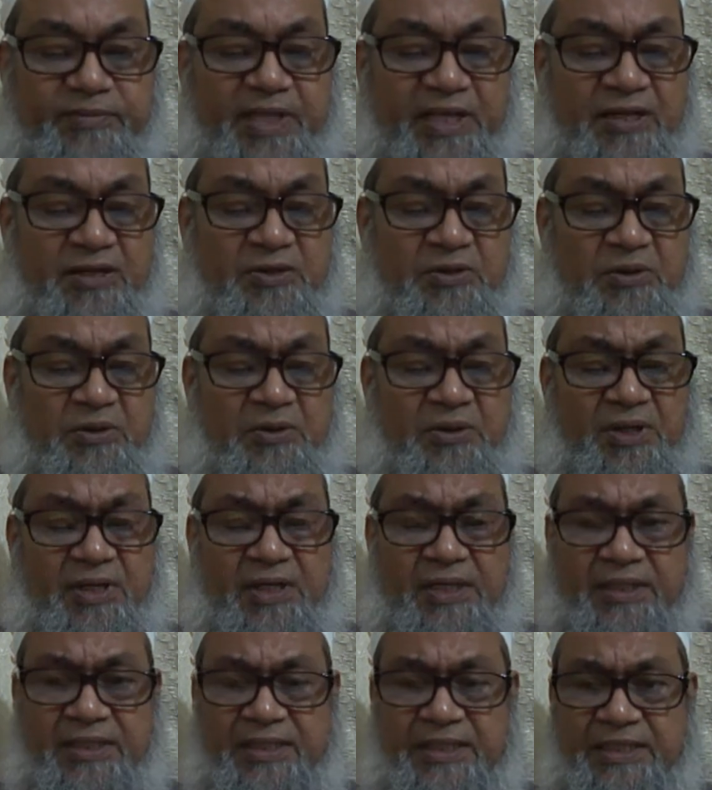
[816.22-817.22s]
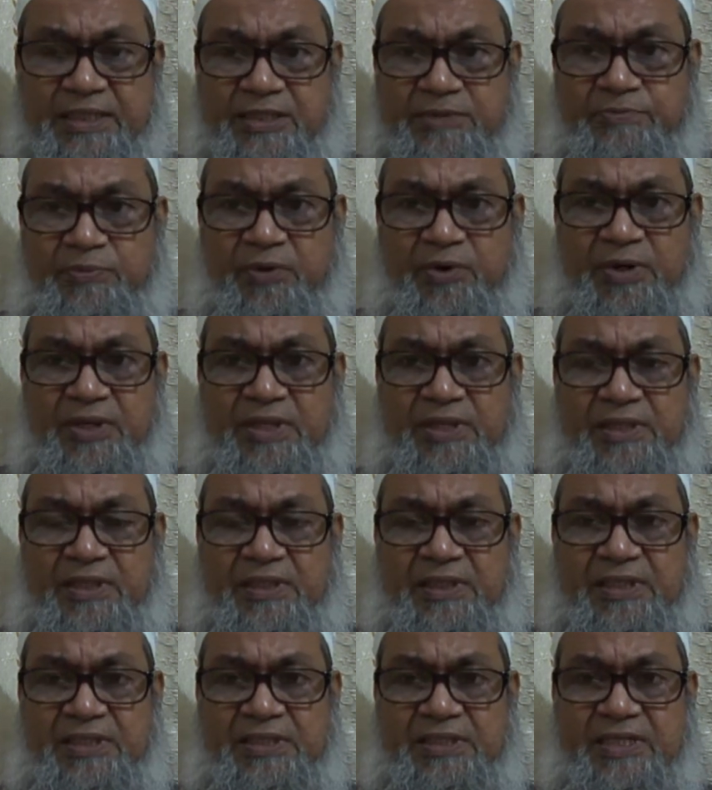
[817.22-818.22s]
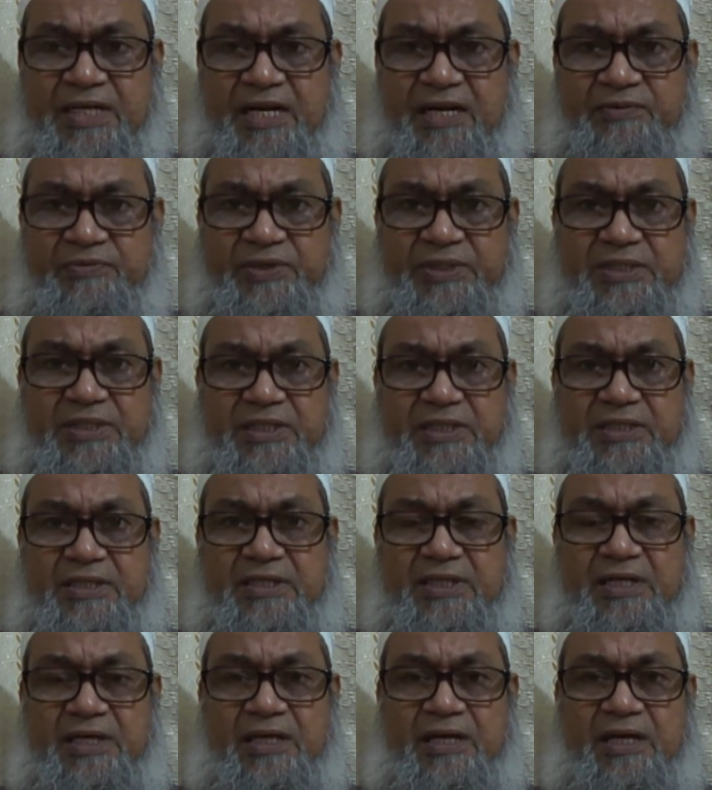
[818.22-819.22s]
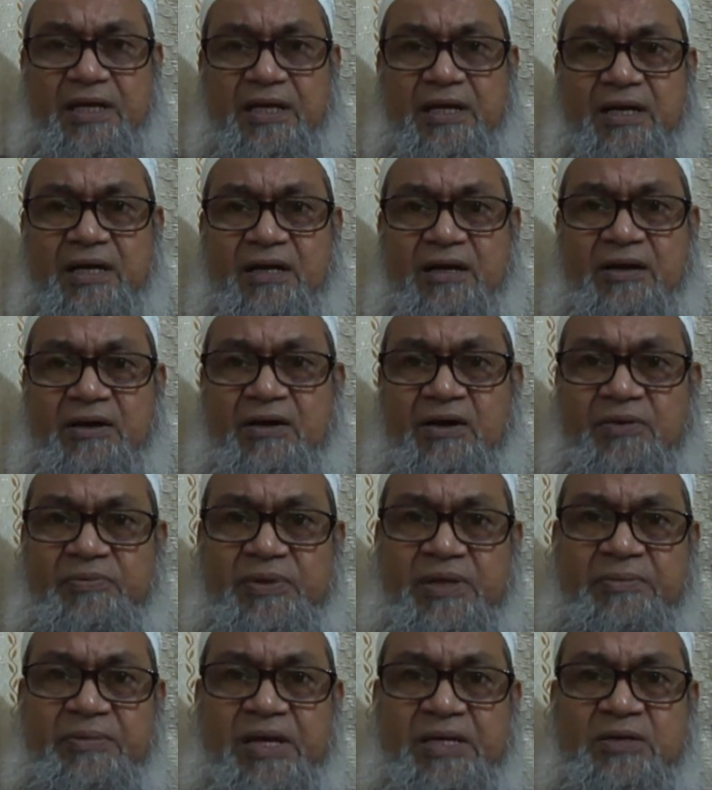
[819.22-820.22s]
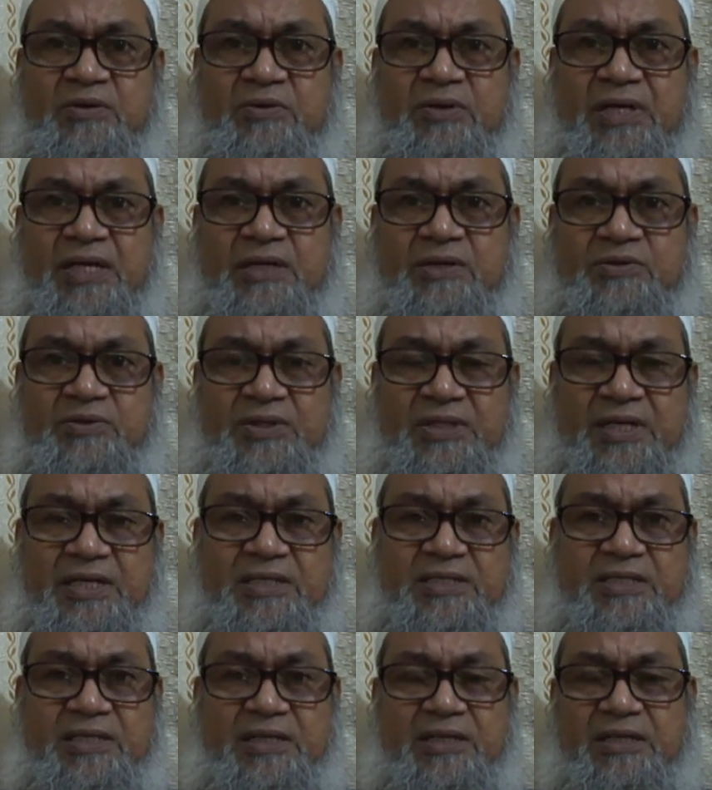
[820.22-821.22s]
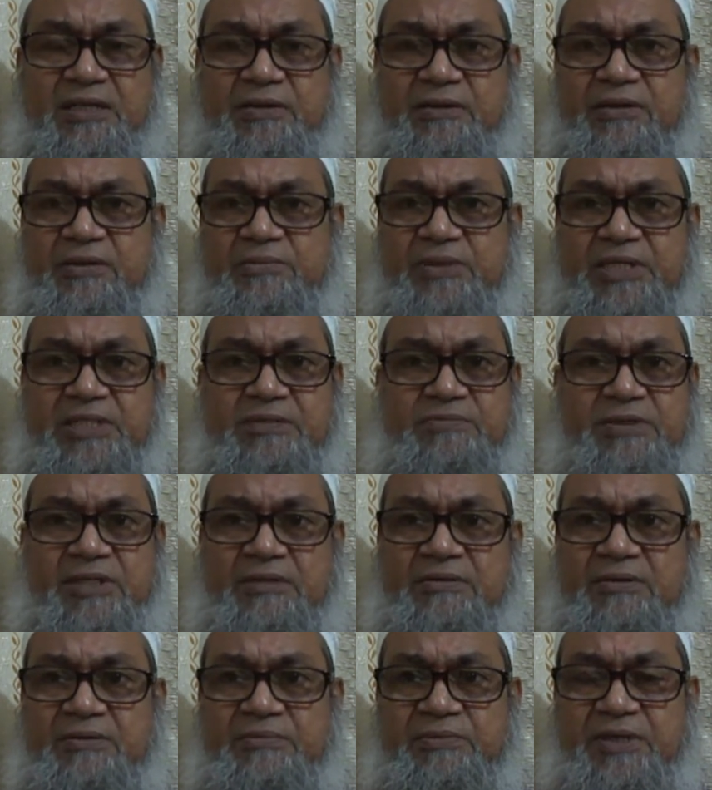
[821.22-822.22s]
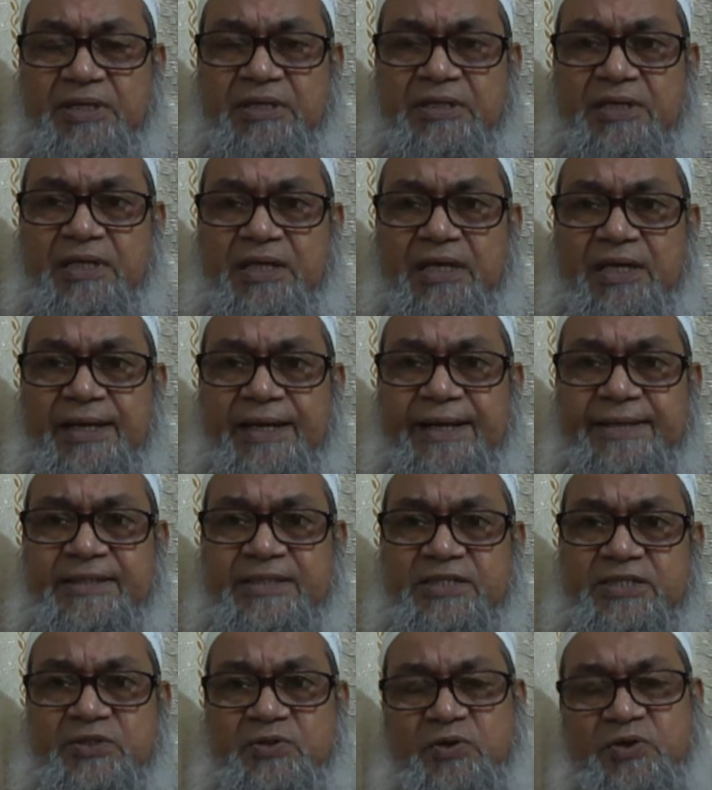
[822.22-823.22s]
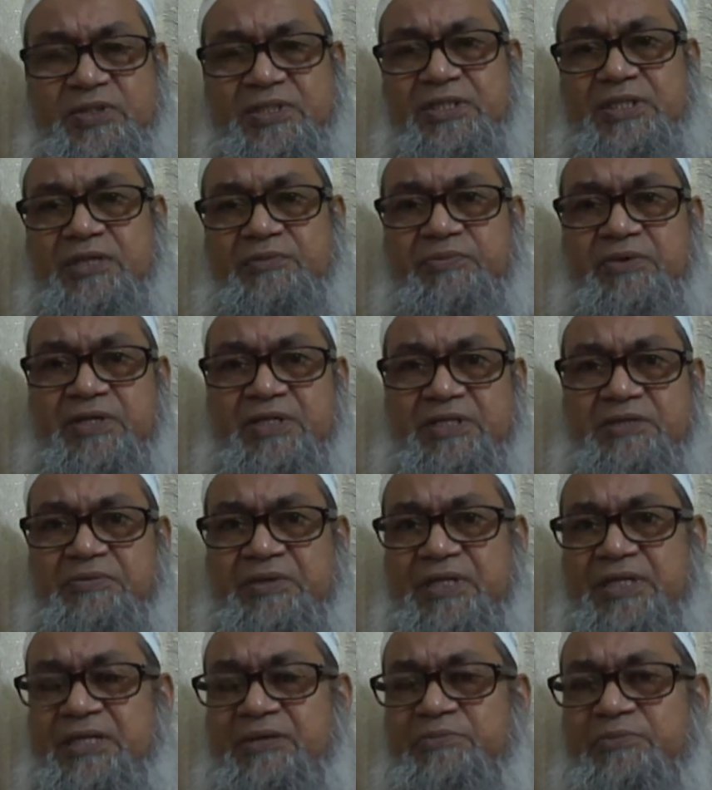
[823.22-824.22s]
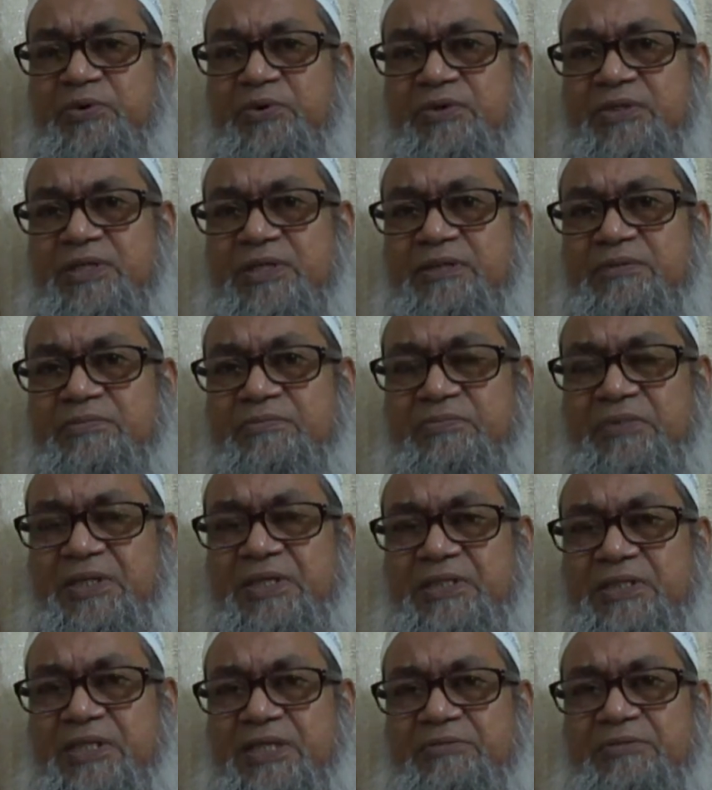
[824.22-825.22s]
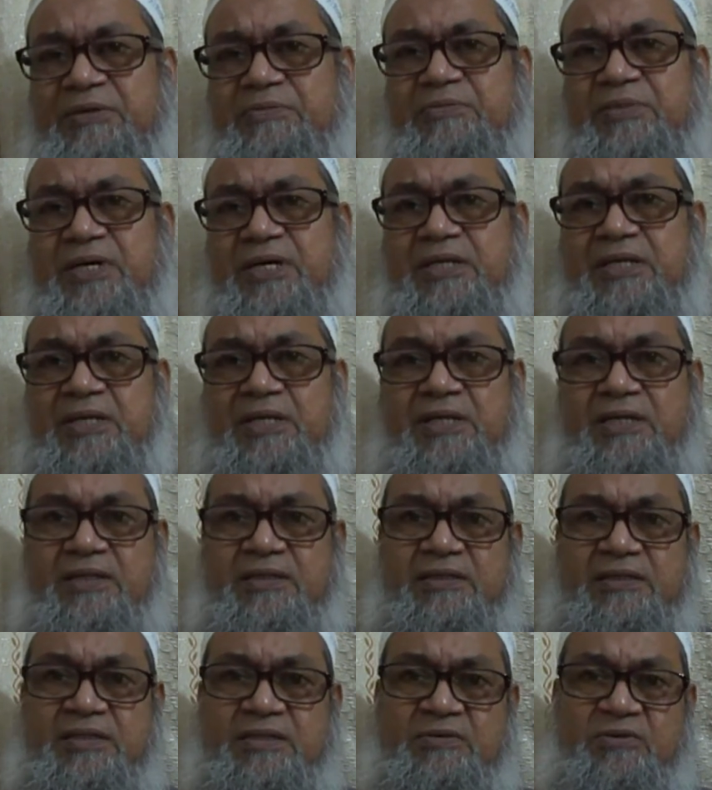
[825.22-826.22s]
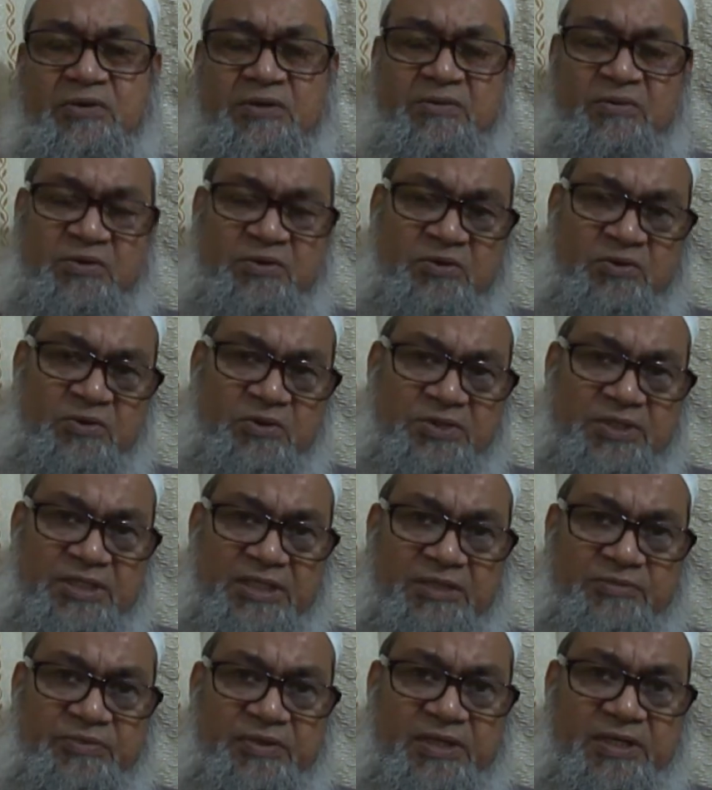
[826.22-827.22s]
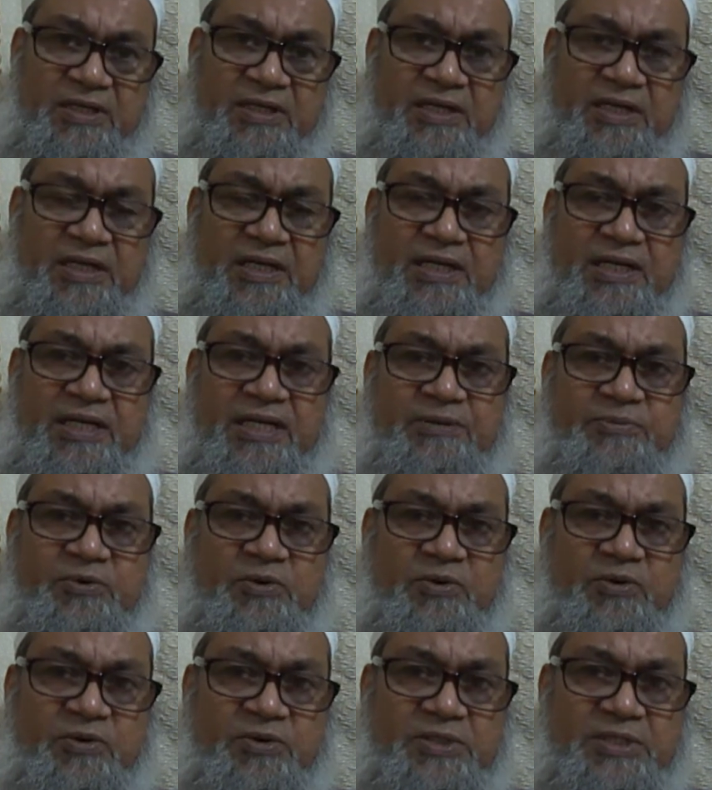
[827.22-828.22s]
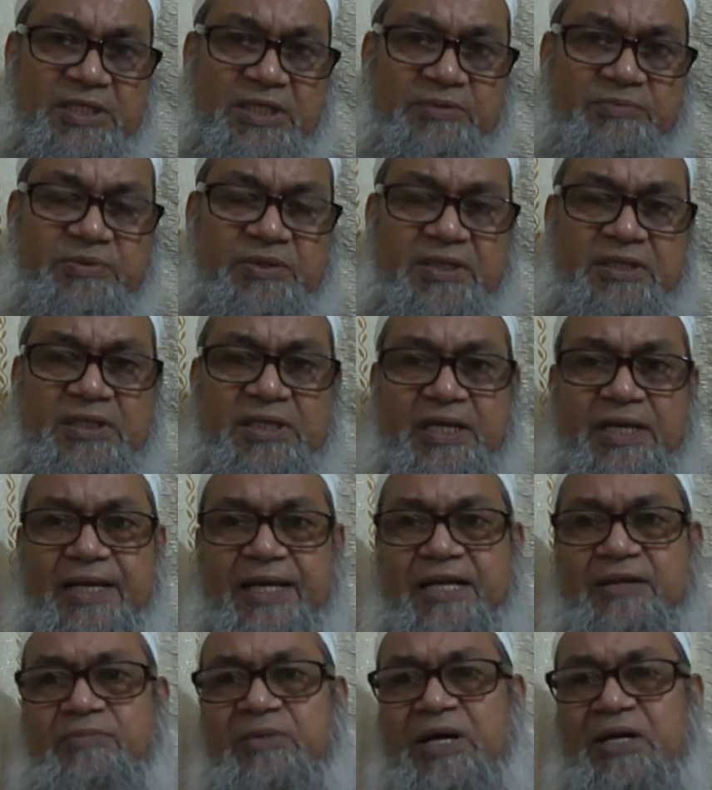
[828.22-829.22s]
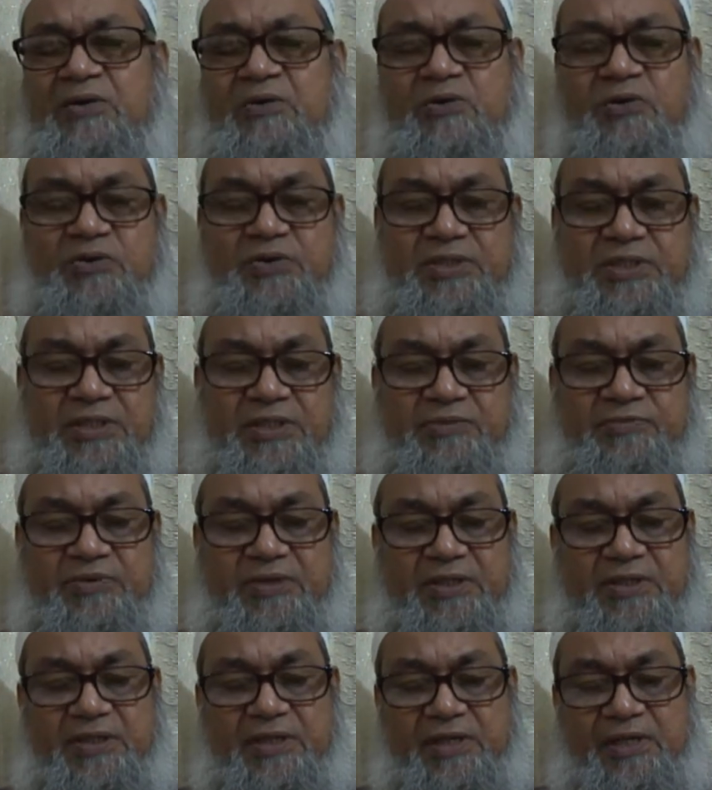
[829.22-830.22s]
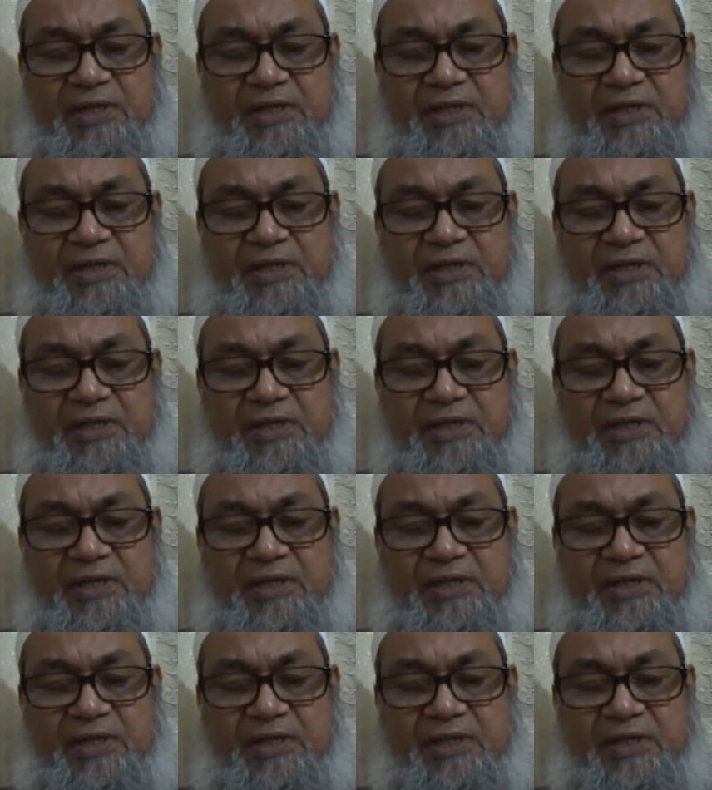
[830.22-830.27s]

So this point, these general features of aminoglycosides must be remembered, and its toxic effect is very important. Please remember the ototoxic effect, nephrotoxic effect, and myotoxic effect.